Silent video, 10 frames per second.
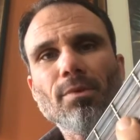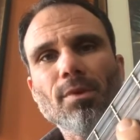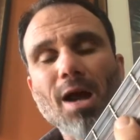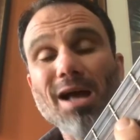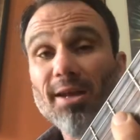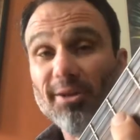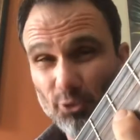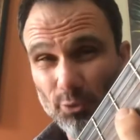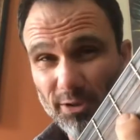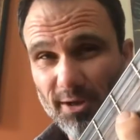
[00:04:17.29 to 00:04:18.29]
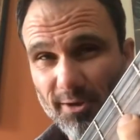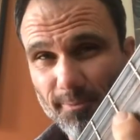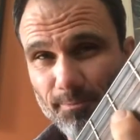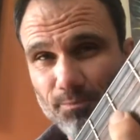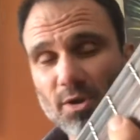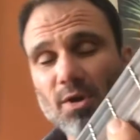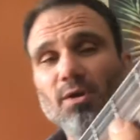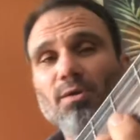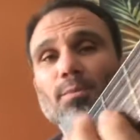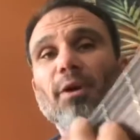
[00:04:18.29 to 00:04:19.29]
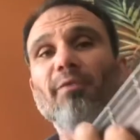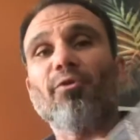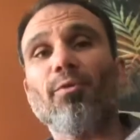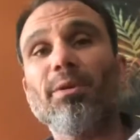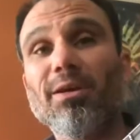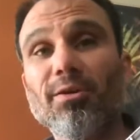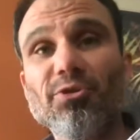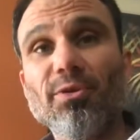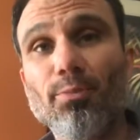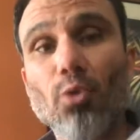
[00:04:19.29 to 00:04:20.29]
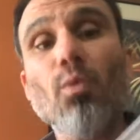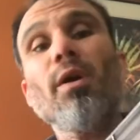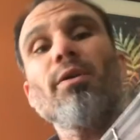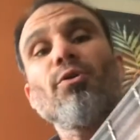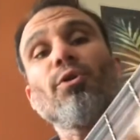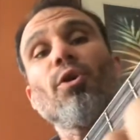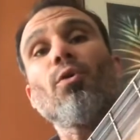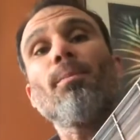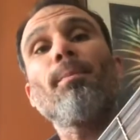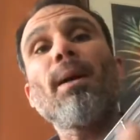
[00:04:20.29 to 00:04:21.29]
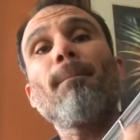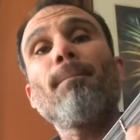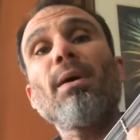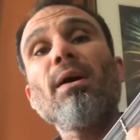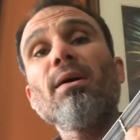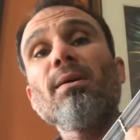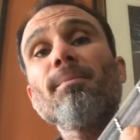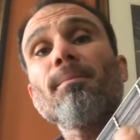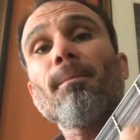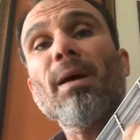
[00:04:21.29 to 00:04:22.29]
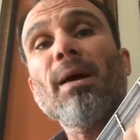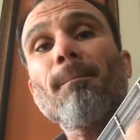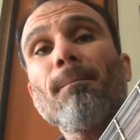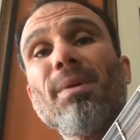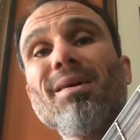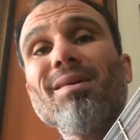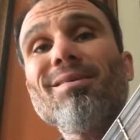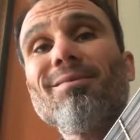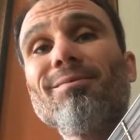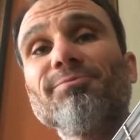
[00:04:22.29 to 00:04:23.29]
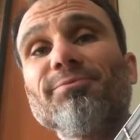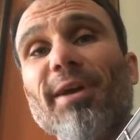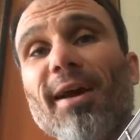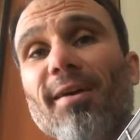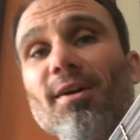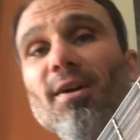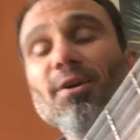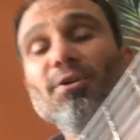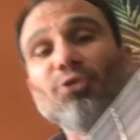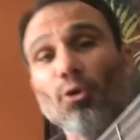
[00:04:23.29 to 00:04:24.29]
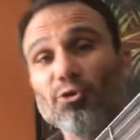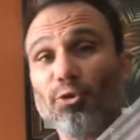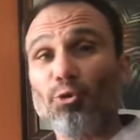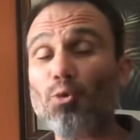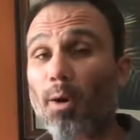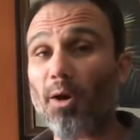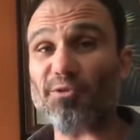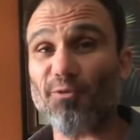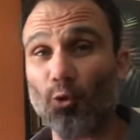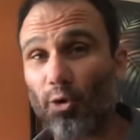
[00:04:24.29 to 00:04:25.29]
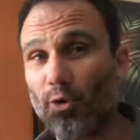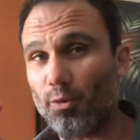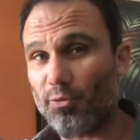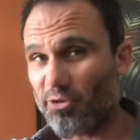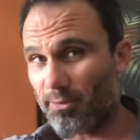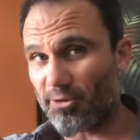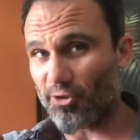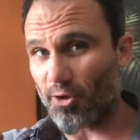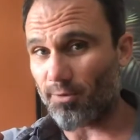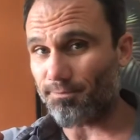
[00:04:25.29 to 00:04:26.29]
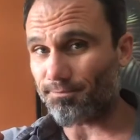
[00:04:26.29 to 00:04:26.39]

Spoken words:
I like doing it here. But for the beginners in book 1, you can go ba, ba, ba, ba. Okay, so those are the 2 parts for, what was the name of the song?